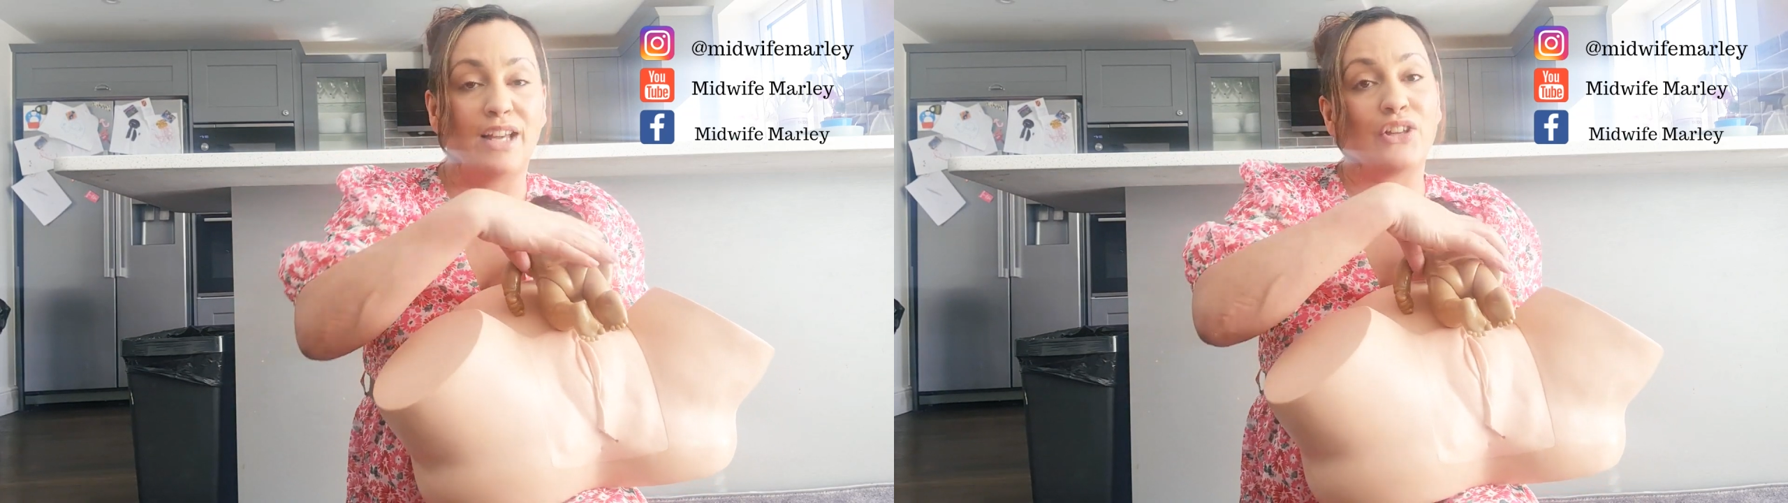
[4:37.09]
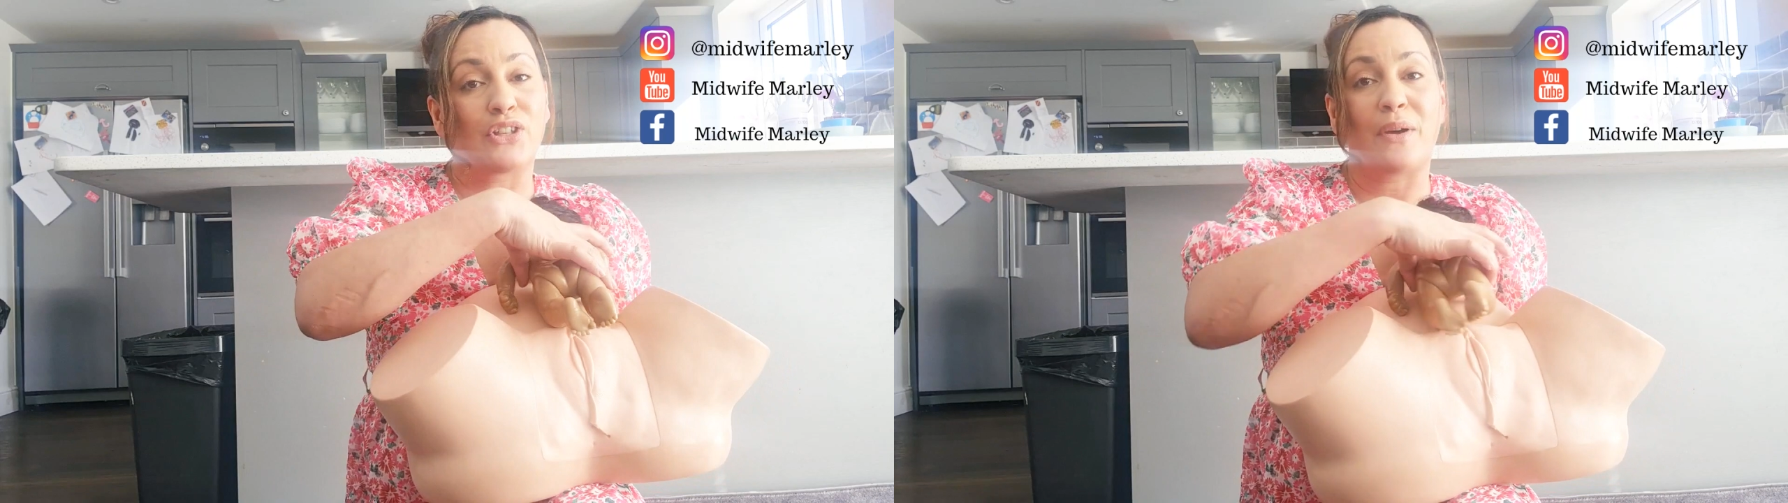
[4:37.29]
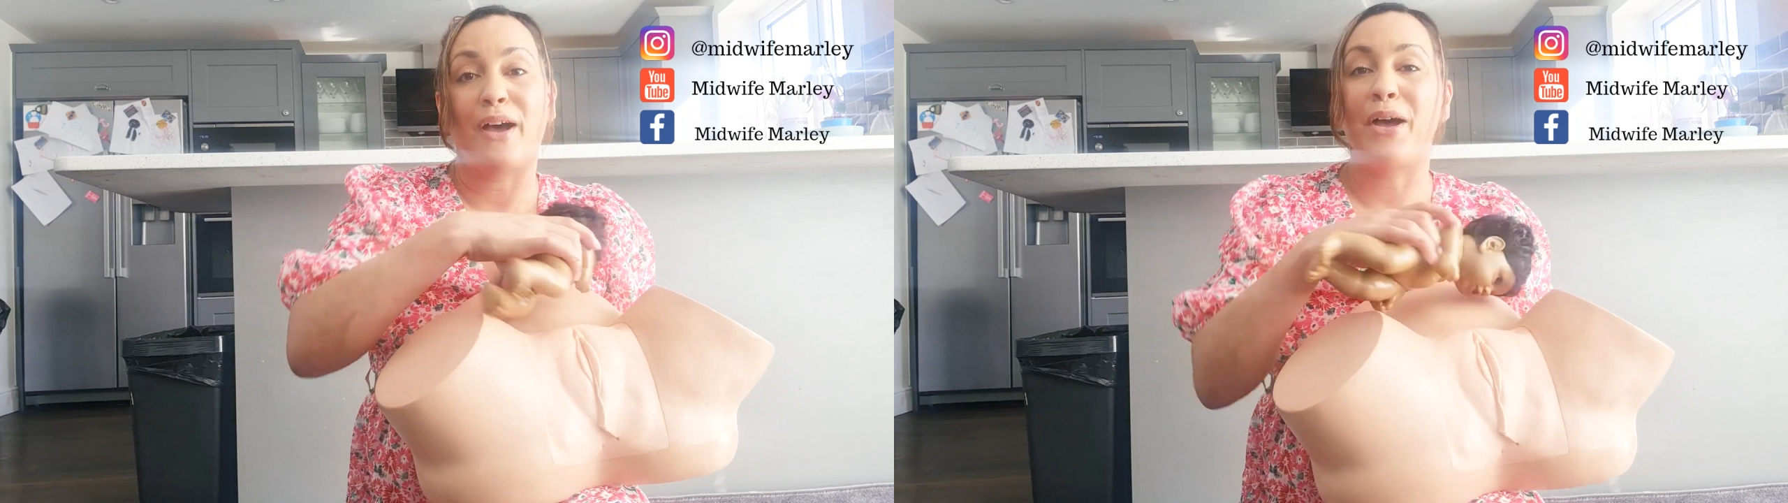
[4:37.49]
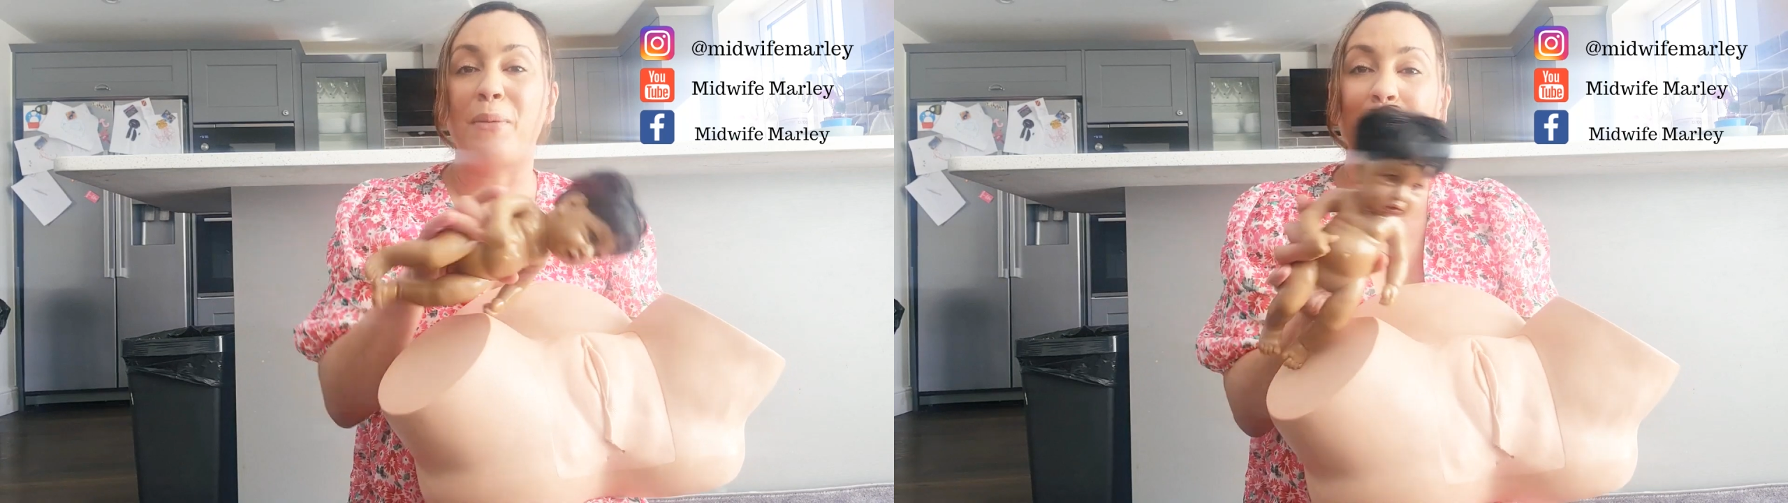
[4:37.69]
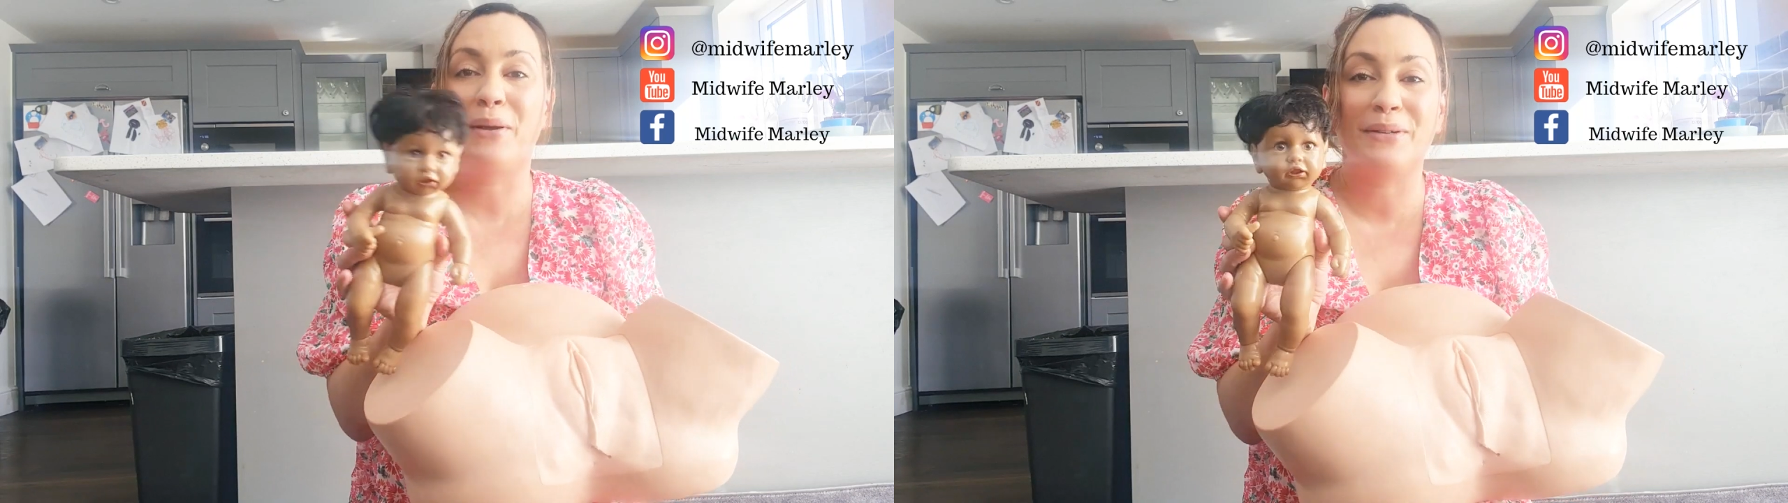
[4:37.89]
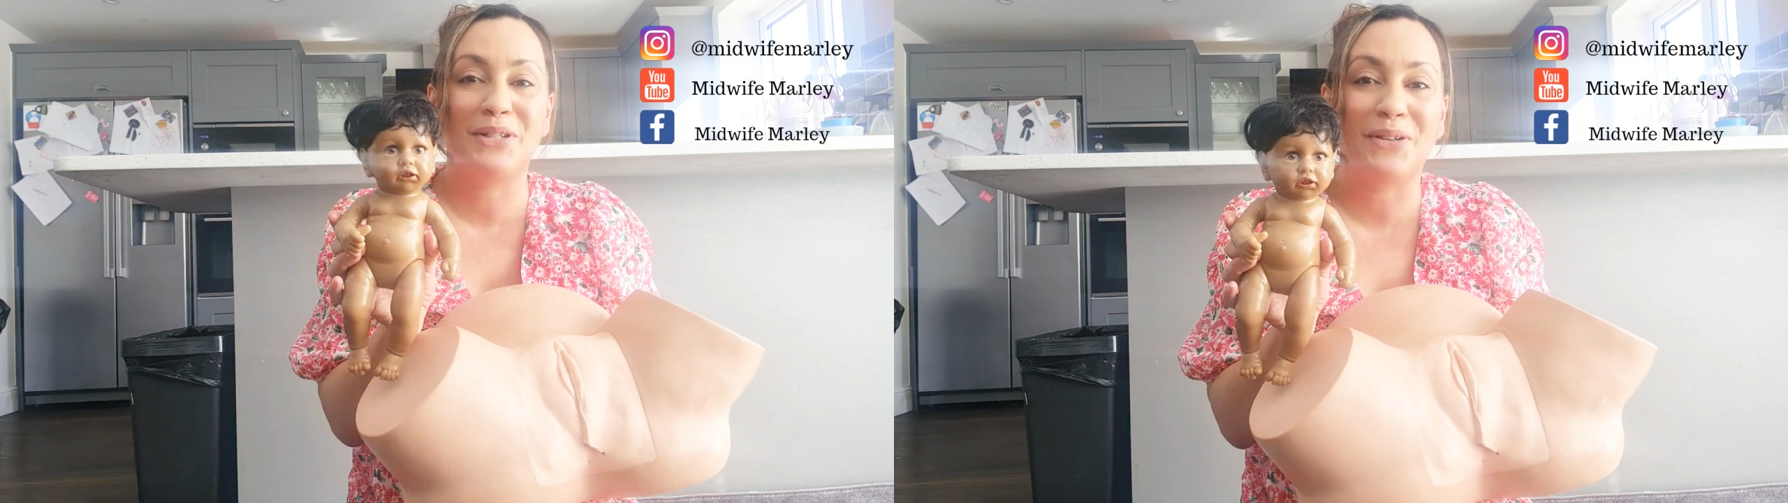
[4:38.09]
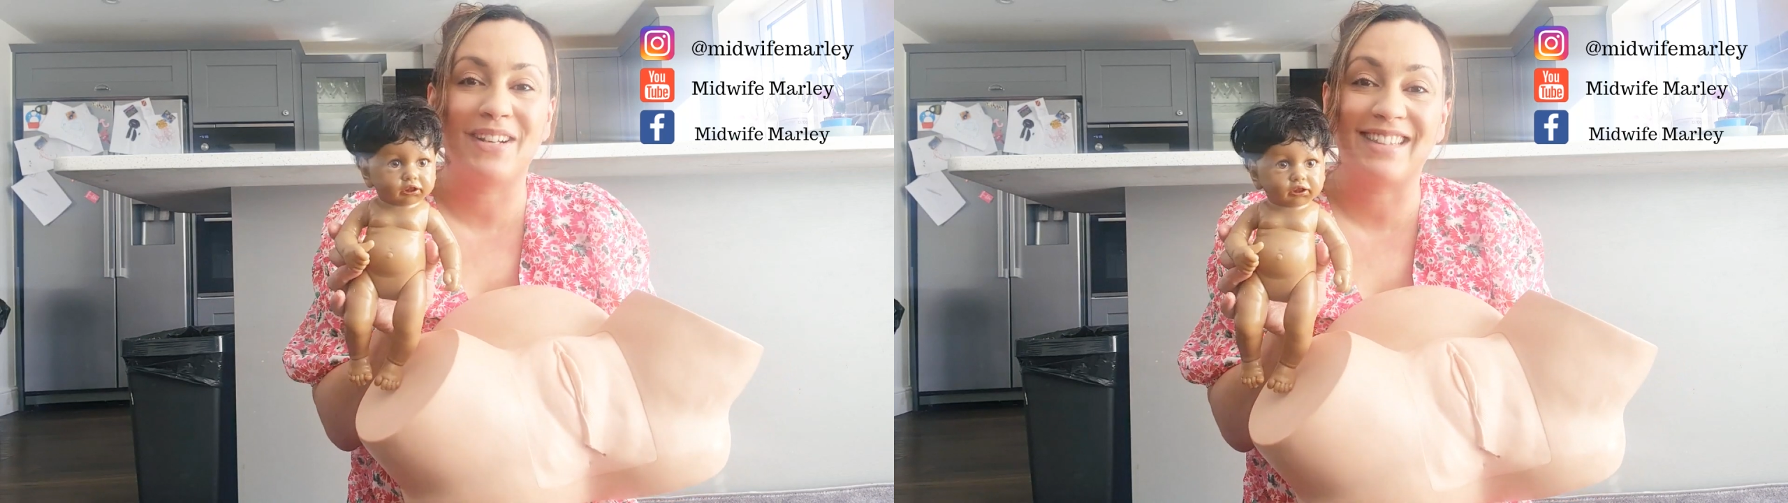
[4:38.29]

So I hope you enjoyed